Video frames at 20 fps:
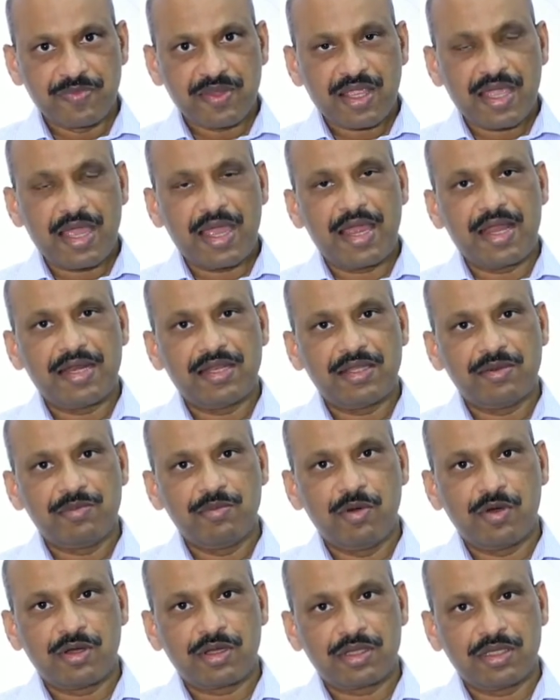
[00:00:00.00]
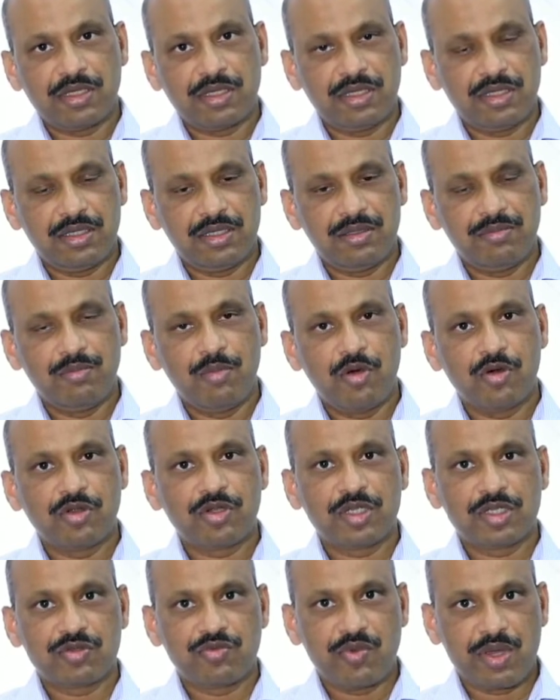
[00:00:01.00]
and the bone
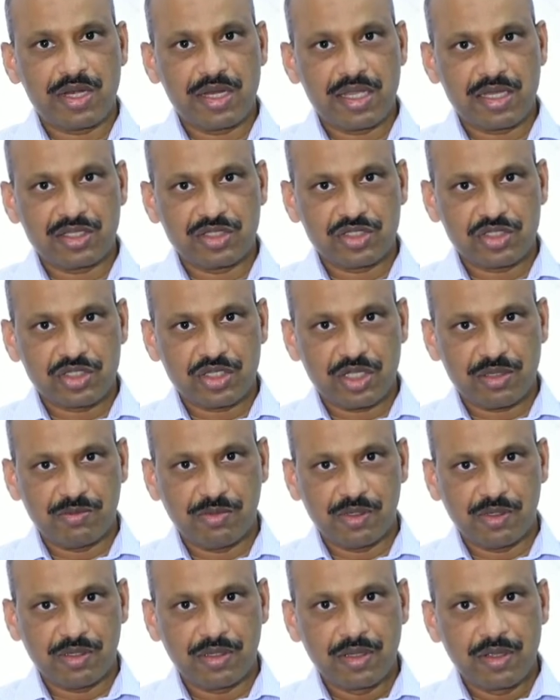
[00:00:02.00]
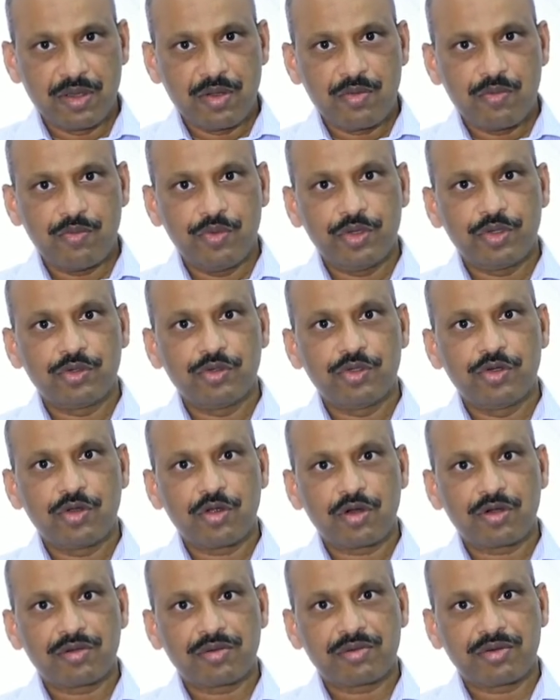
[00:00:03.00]
is very unstable. We could
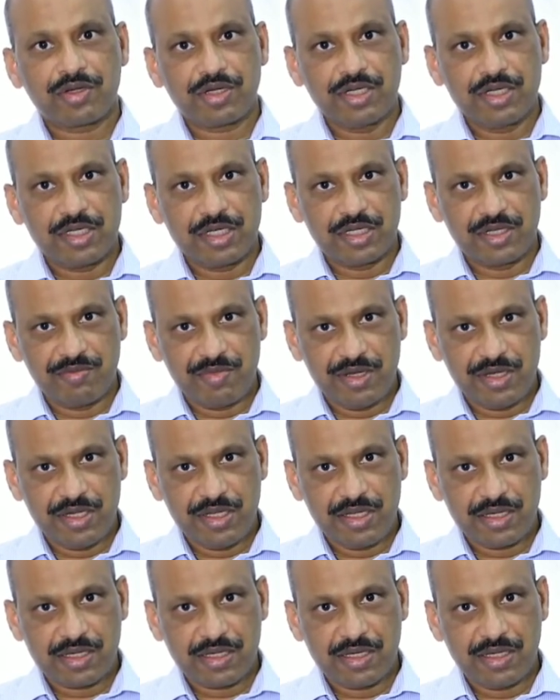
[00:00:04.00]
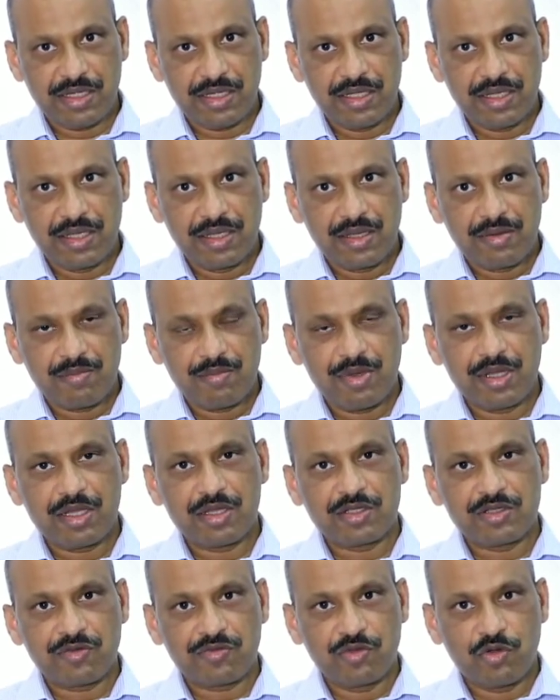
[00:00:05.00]
not treat it immediately
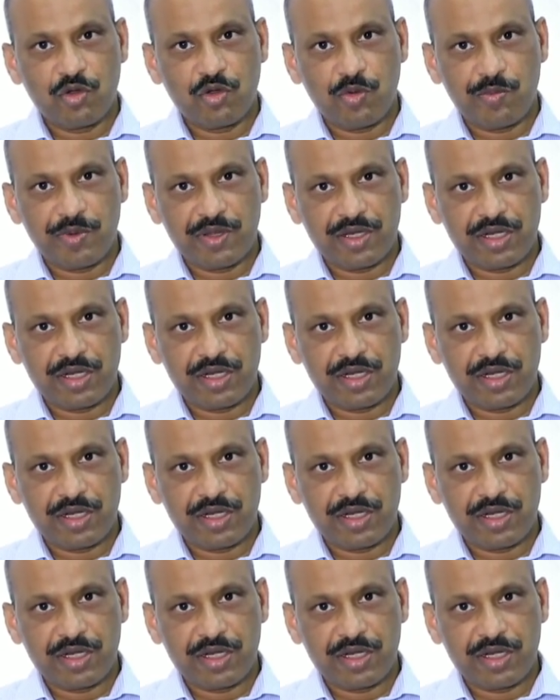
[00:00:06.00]
because of the open